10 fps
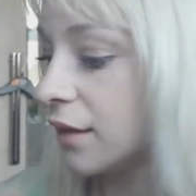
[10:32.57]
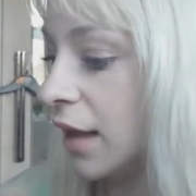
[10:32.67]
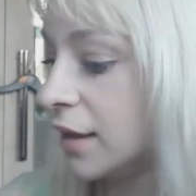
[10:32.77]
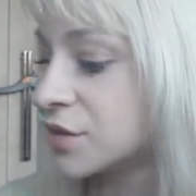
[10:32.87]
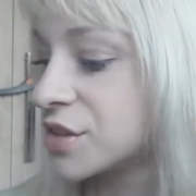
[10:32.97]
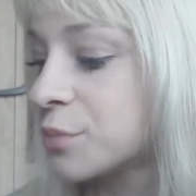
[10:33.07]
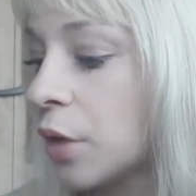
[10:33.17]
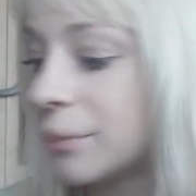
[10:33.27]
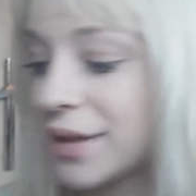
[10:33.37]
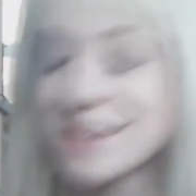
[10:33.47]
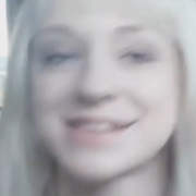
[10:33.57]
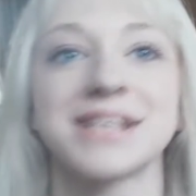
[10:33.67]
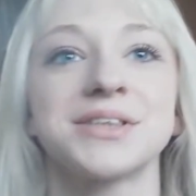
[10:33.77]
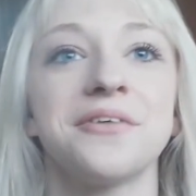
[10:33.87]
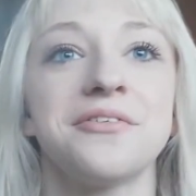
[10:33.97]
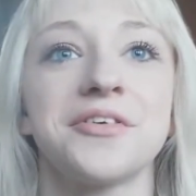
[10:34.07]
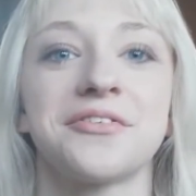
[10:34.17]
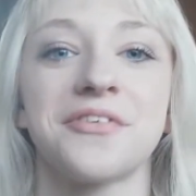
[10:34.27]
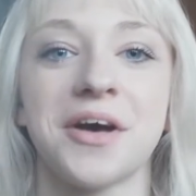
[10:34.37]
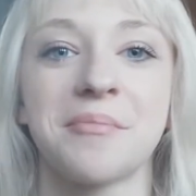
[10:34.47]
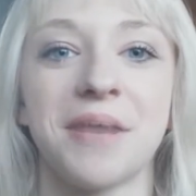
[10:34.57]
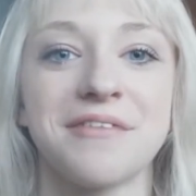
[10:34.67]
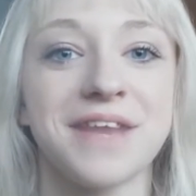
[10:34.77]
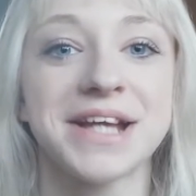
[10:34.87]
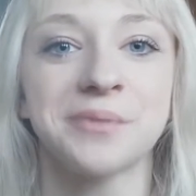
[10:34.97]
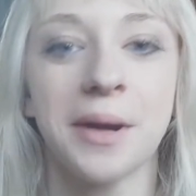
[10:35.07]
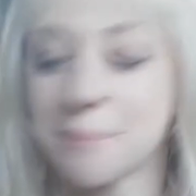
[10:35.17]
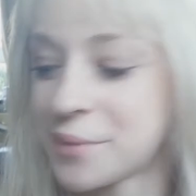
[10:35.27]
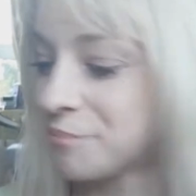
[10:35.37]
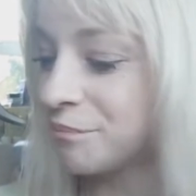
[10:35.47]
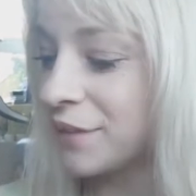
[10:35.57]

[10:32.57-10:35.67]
And just wipe the excess off with my face wipe.